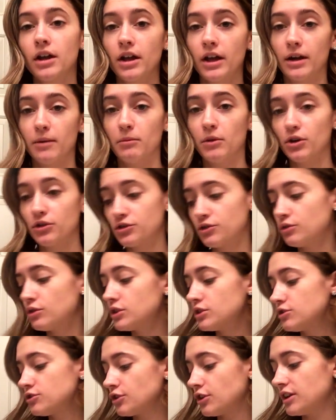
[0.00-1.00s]
And I'm also going
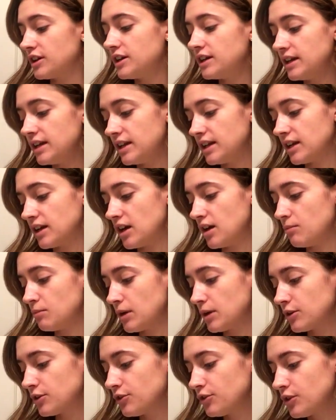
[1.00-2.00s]
to start heating up
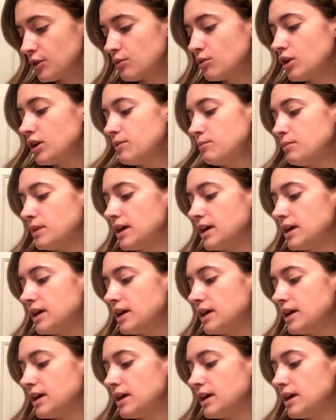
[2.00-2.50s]
my curling wand.